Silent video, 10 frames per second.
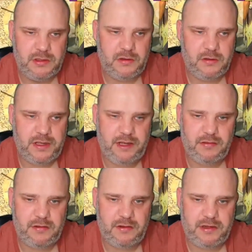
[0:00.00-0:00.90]

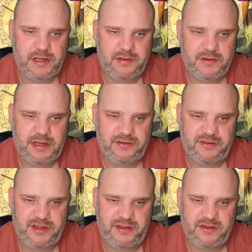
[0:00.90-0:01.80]
lockout. Now as you
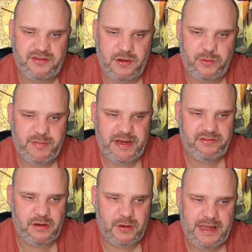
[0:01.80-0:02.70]
see, this time we've
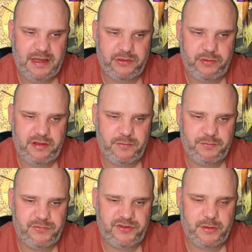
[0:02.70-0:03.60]
managed to lock out 3 of them.
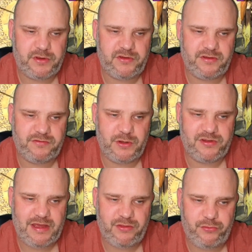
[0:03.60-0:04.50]
So because I've
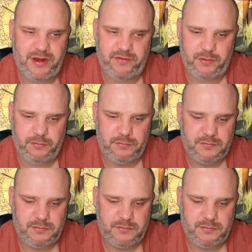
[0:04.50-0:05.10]
locked out 3 of them,